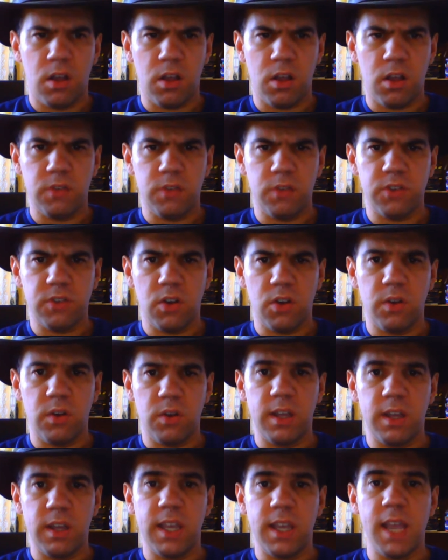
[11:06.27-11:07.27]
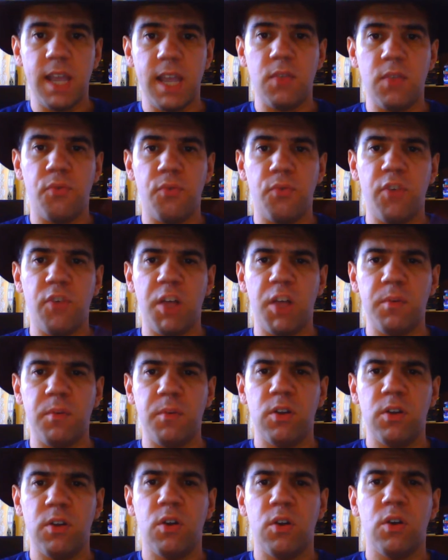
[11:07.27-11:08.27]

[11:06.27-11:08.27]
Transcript: Also, in the film,